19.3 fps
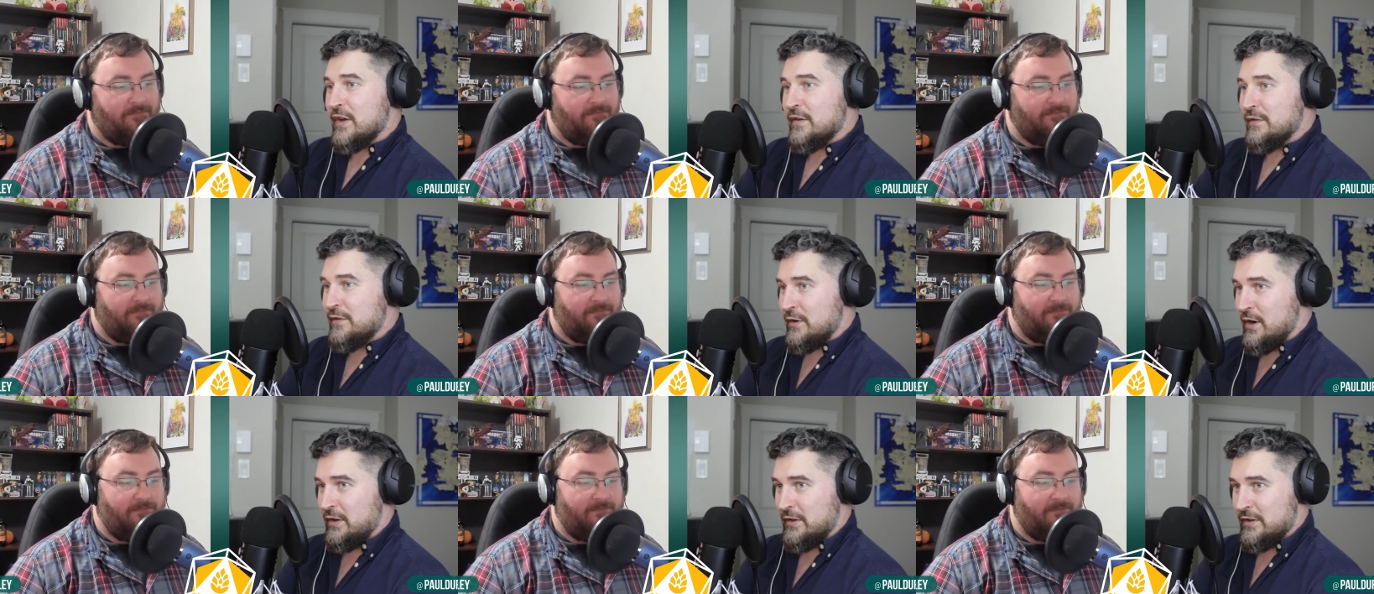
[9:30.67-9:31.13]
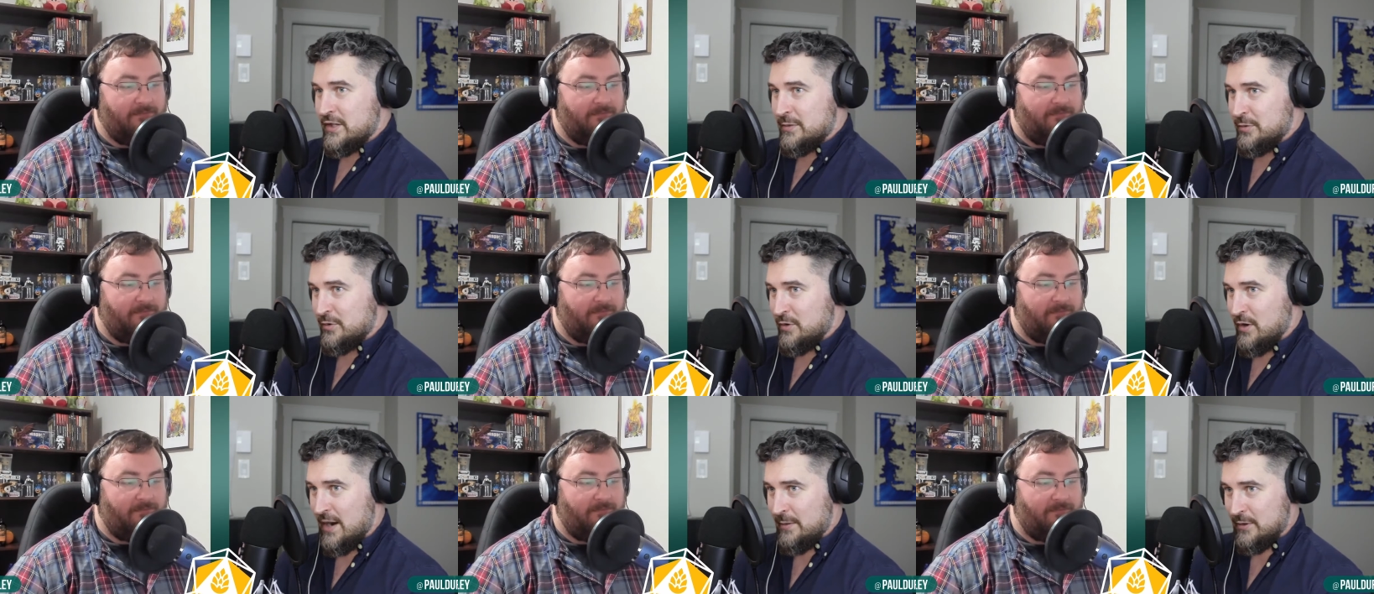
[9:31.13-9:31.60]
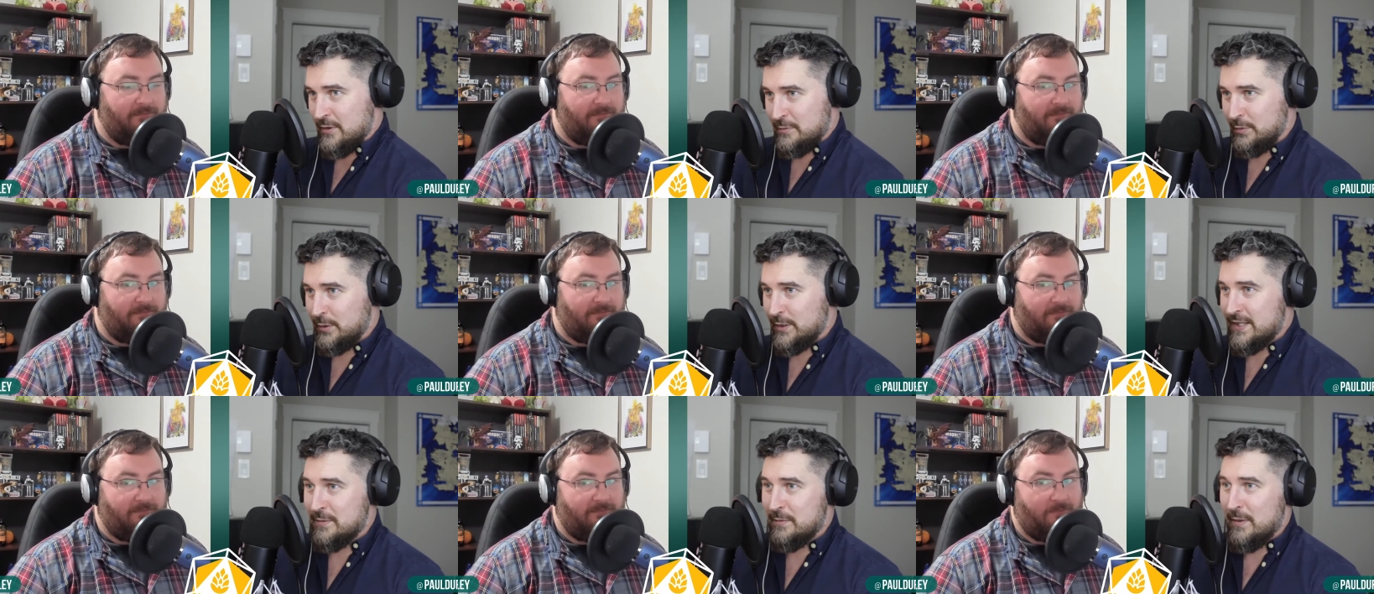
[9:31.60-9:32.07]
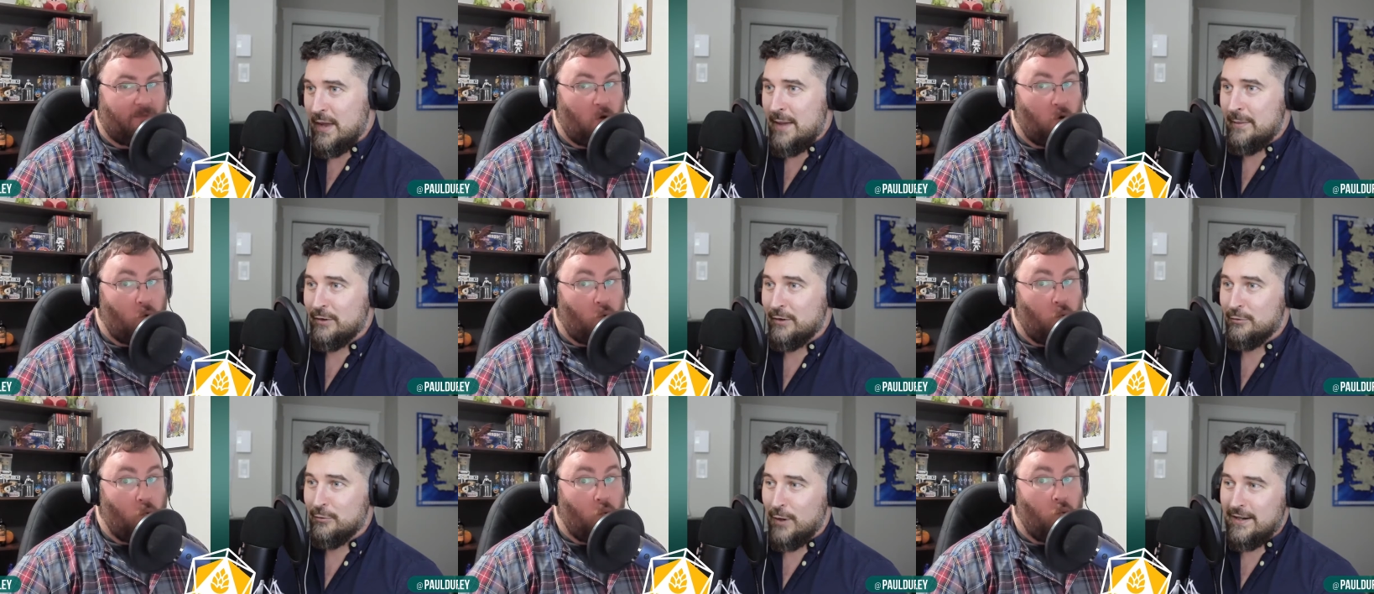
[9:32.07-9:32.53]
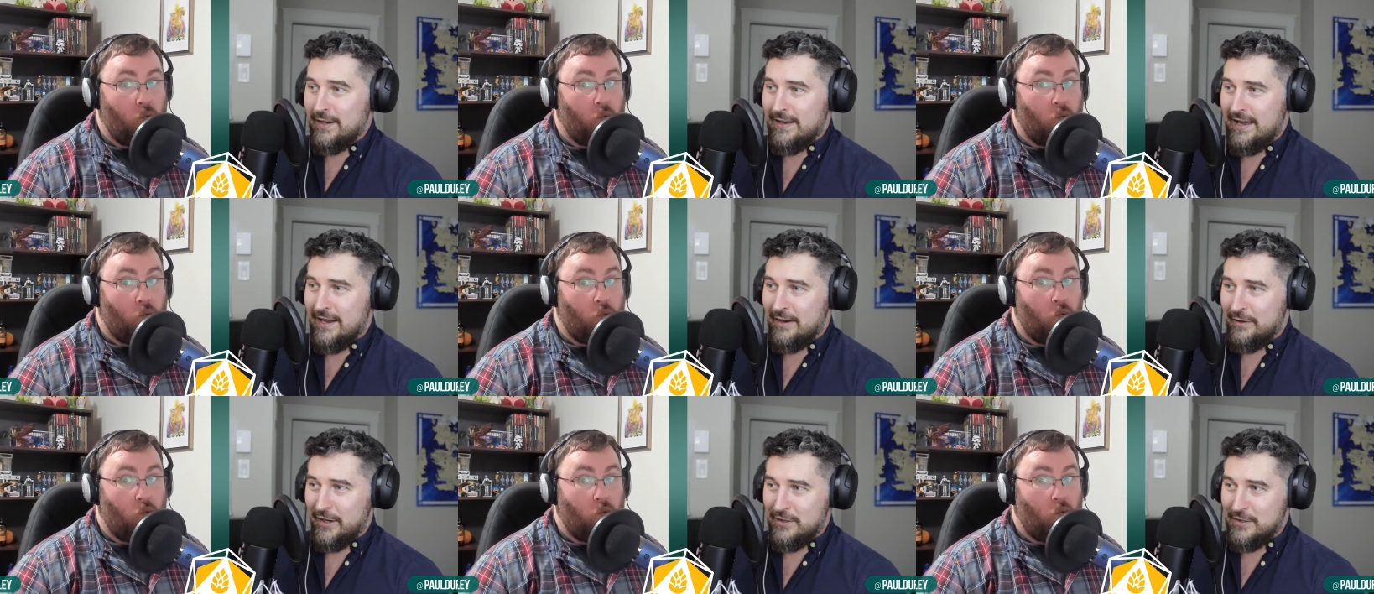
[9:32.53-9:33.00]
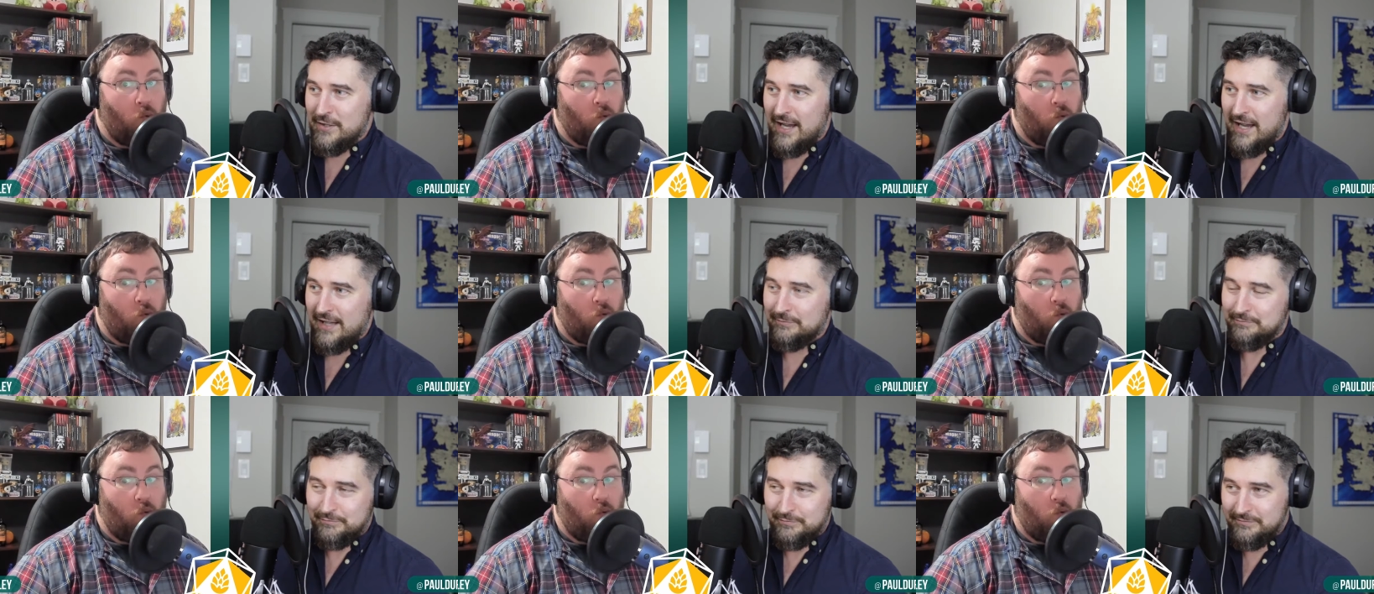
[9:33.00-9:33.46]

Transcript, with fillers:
Speaker 1: for all the subscribers? Please spam it right now in our chat.